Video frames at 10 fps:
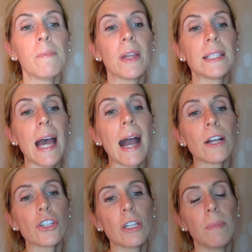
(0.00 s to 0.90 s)
It's
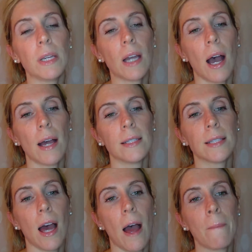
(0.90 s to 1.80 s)
actually because
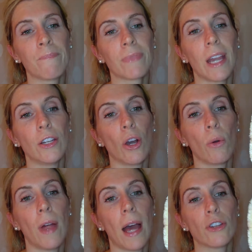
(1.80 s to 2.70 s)
um, they
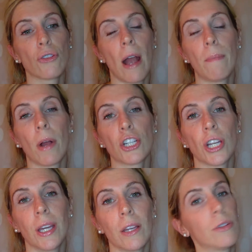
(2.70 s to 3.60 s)
know that dry
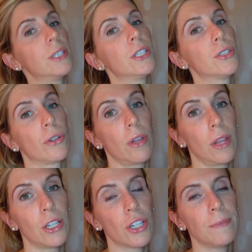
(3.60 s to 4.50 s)
brushing increases
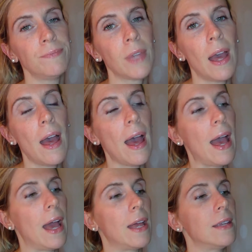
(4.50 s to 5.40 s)
circulation,
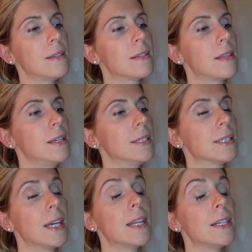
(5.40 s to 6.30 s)
and the
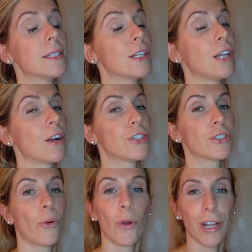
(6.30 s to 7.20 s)
skin is the
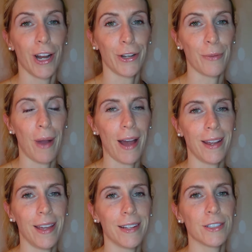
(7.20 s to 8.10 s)
largest organ on your
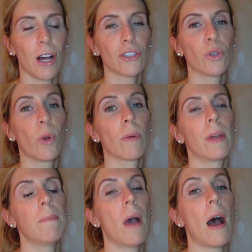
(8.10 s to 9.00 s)
body, and it's also where
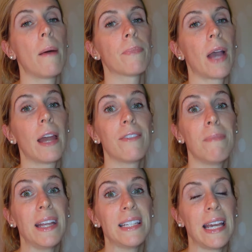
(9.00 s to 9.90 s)
we um, kind of
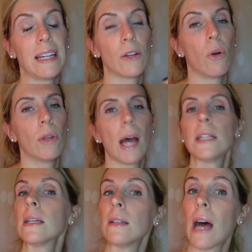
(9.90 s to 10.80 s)
maintain and hold
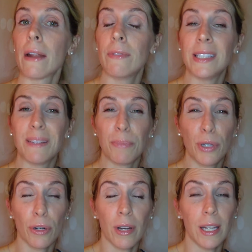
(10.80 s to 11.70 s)
onto a lot of these
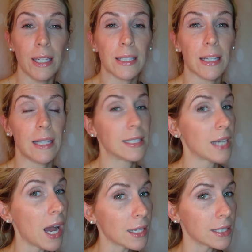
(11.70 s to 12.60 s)
impurities and these
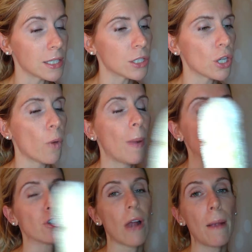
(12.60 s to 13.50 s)
toxins. So
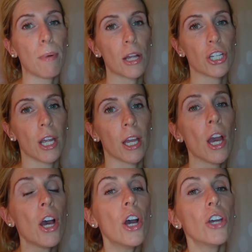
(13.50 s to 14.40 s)
by dry brushing,
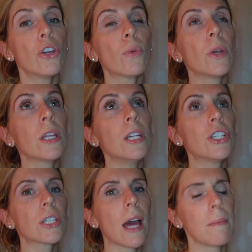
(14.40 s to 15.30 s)
you're really
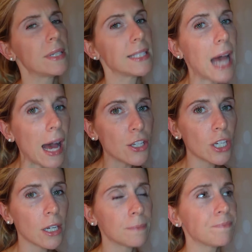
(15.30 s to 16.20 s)
just kind of
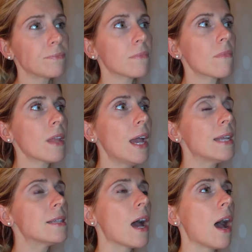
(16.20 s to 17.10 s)
massaging
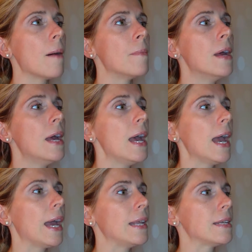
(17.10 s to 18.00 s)
and um
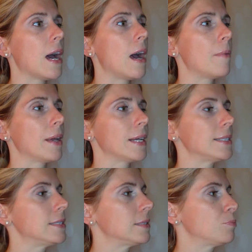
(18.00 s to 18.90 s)
and um i
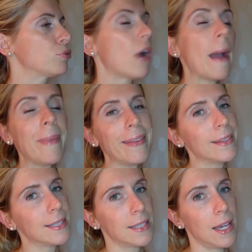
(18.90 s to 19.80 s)
guess priming
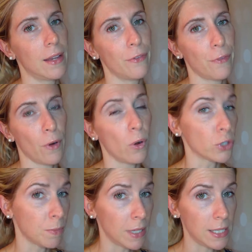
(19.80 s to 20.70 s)
the skin for
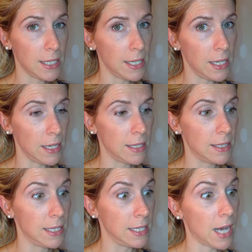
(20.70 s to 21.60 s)
ultimate de-
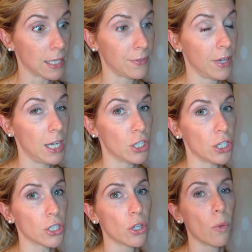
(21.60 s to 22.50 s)

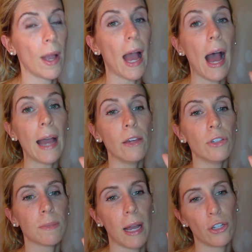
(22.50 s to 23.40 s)
detoxification so the way i
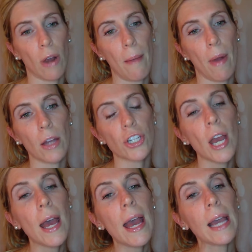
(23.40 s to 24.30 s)
use my dry brush
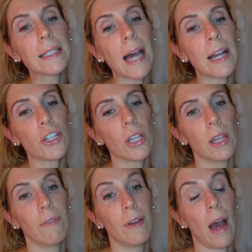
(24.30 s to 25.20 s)
is i actually
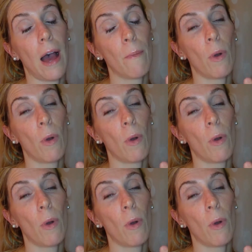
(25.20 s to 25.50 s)
leave it um,